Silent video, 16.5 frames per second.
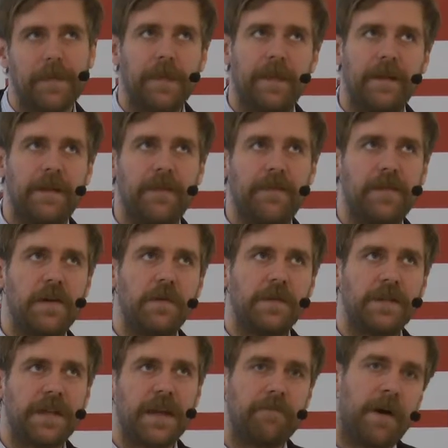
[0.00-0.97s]
the
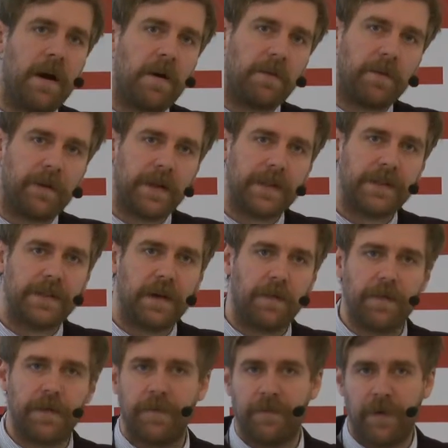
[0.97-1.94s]
diffusing boundaries
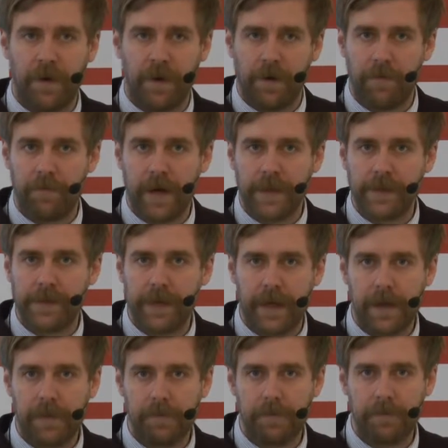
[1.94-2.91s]
of the firm, I'd
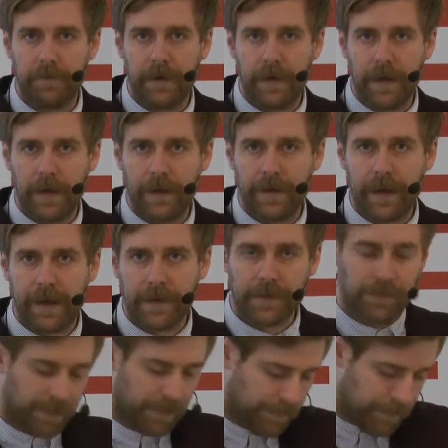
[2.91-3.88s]
say. Uh, that
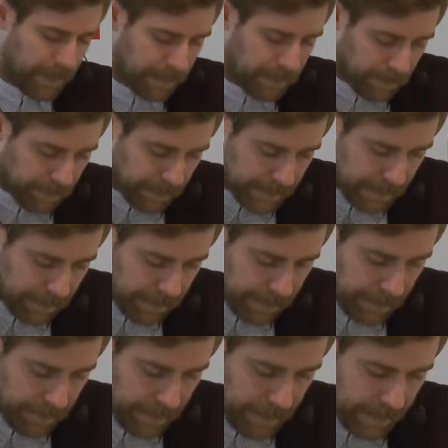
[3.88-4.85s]
is one of my topics I'm
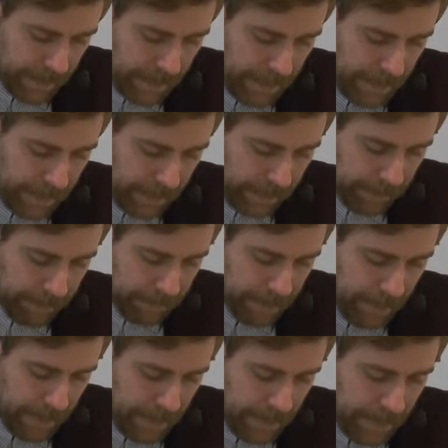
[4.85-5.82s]
going to be handling.
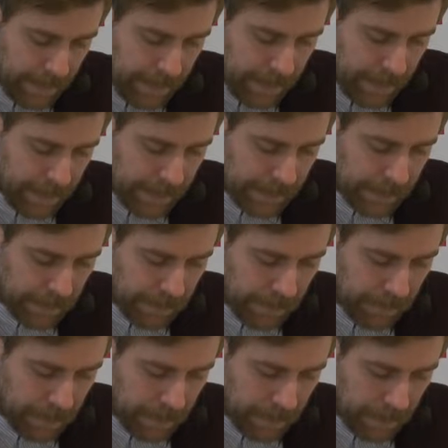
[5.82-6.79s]
Uh, I
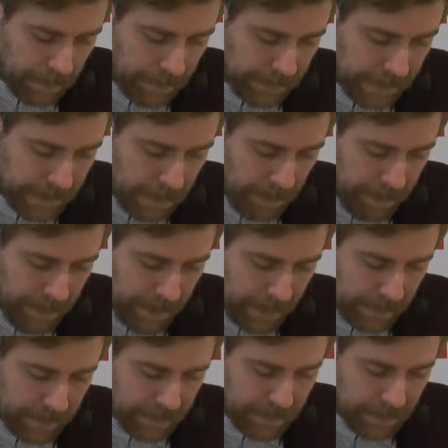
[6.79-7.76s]
started working on this topic
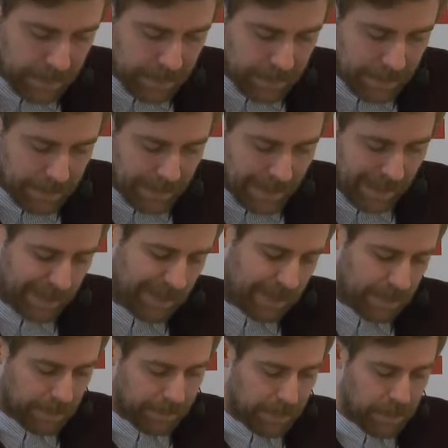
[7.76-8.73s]
like
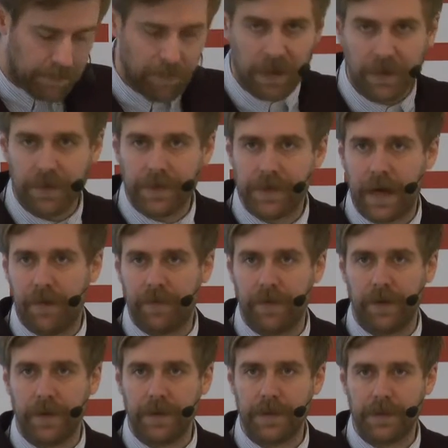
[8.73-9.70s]
a few months
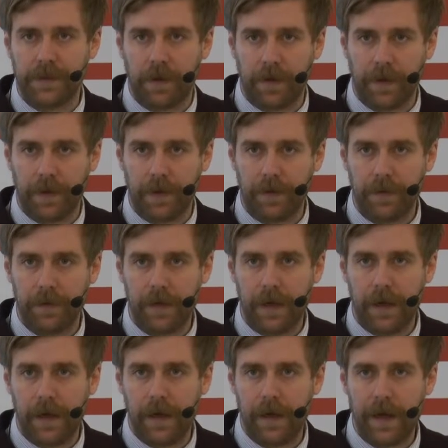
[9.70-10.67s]
after I started.
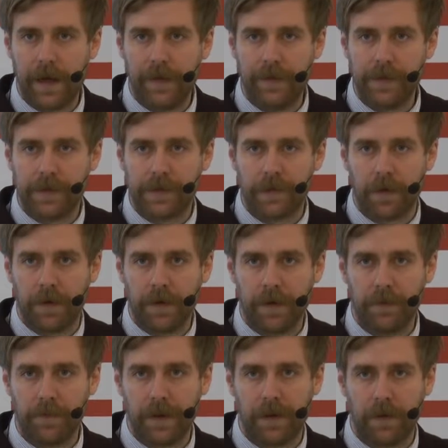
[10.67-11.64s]
Uh, and this
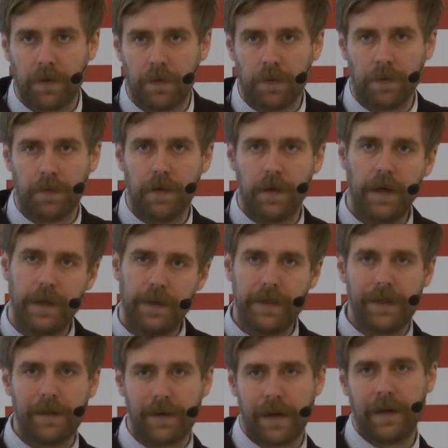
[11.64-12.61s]
started with the whole
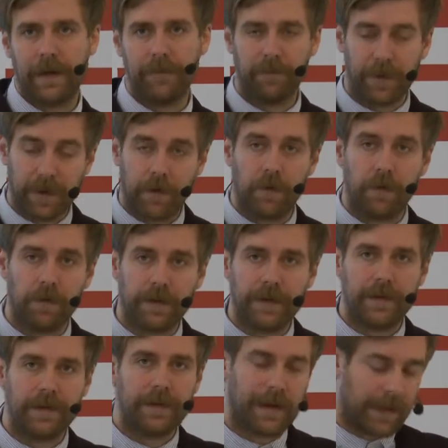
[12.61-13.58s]
digital, when the whole
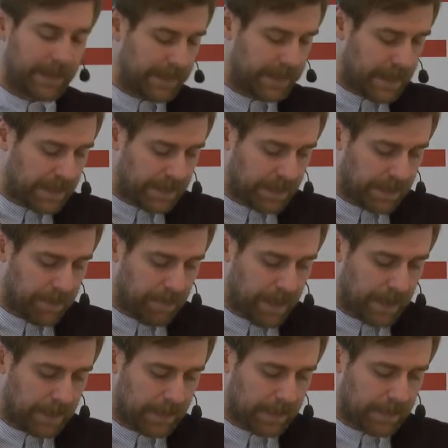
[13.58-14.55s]
digitalization
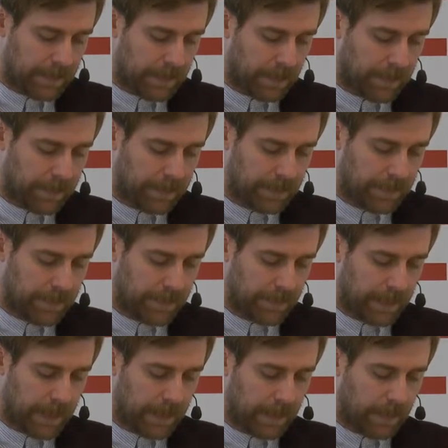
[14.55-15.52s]
debate started
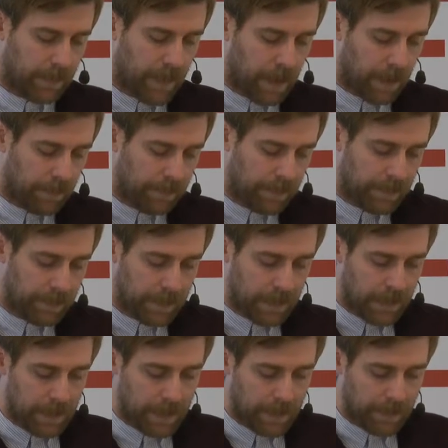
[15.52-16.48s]
to gain ground,
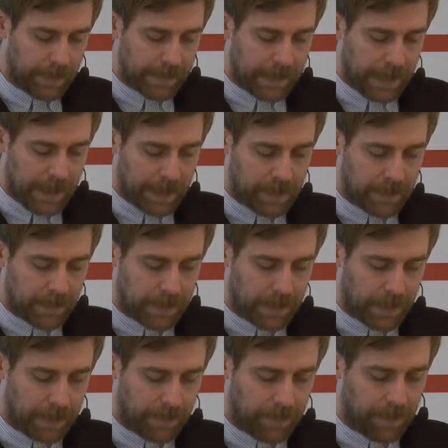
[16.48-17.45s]
which I
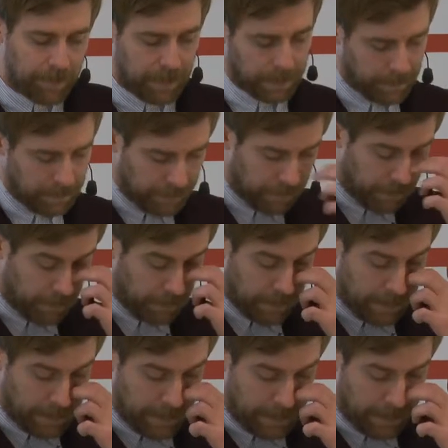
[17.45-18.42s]
usually attribute
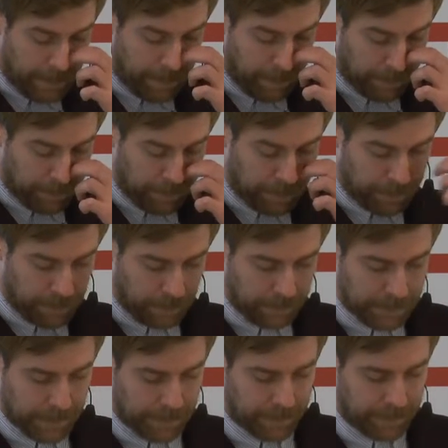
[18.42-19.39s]
to uh, Eric
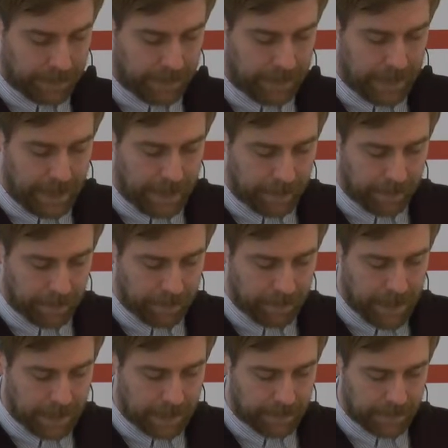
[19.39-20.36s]
Brynjolfsson and Andrew
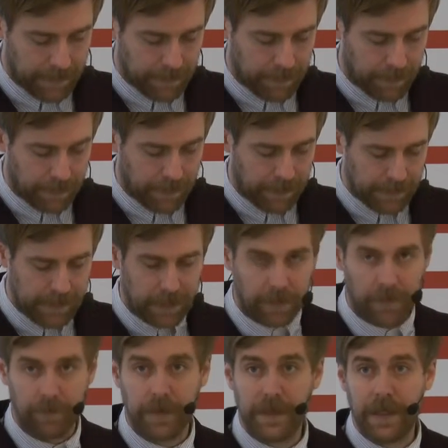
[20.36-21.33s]
McAfee's book, The
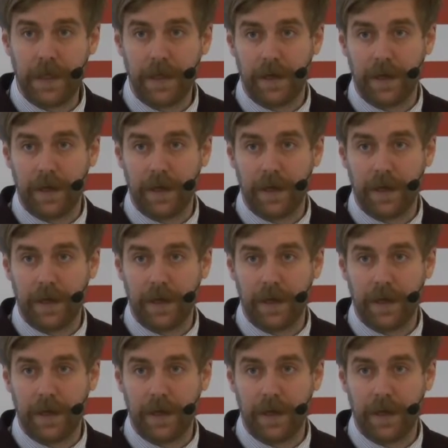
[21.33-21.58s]
Second Machine